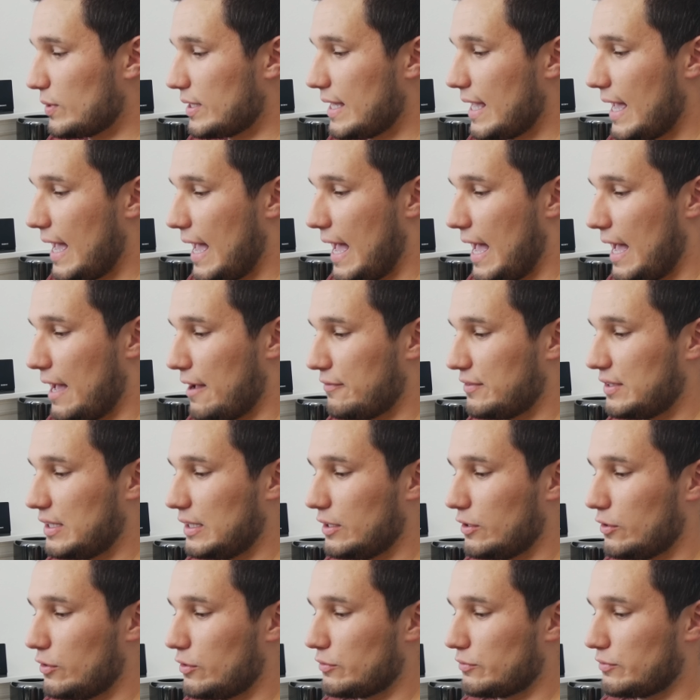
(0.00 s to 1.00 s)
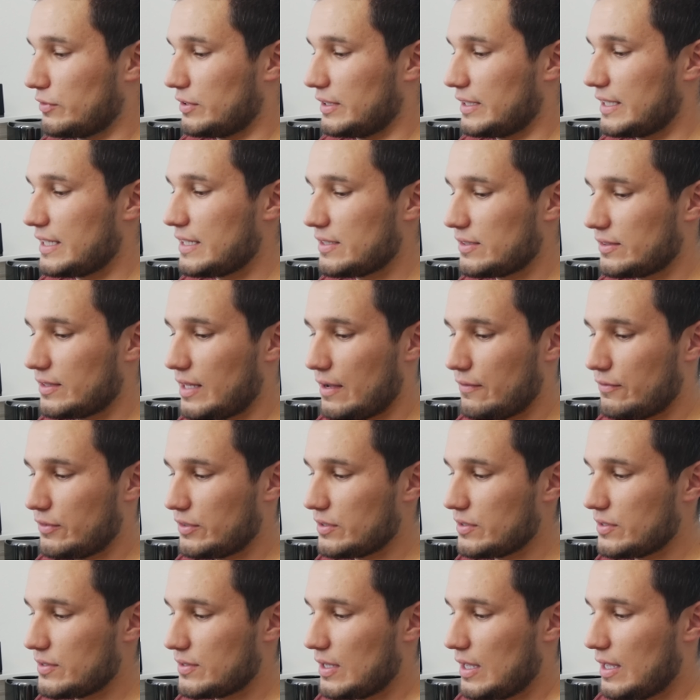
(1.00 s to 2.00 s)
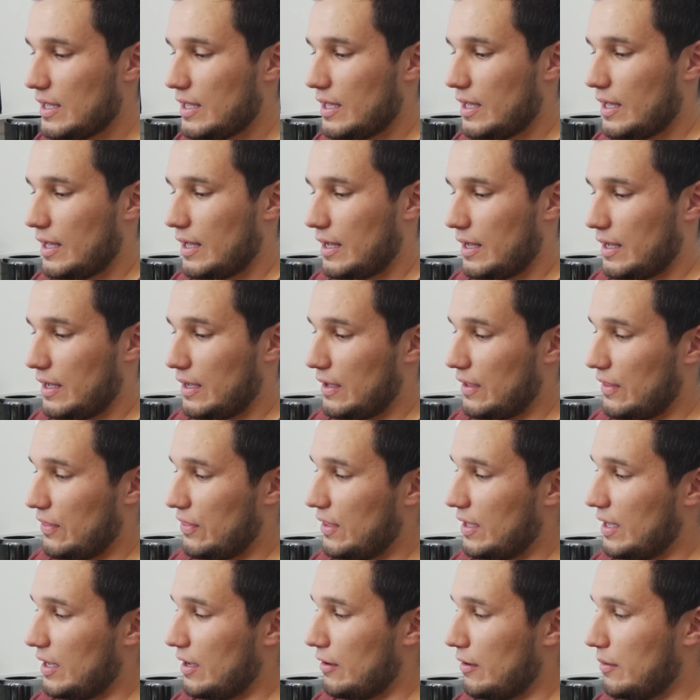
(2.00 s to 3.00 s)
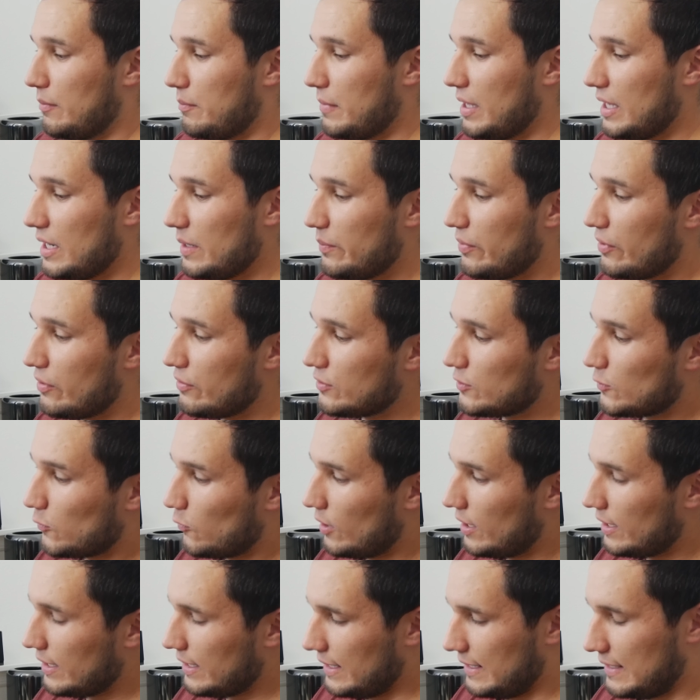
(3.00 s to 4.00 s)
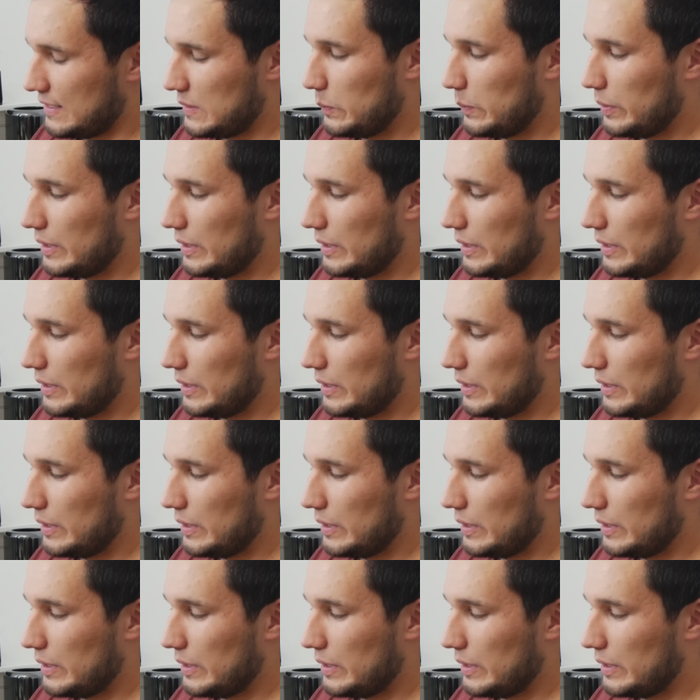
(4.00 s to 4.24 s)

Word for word: we have the little release levers. Uh, the Metabones one is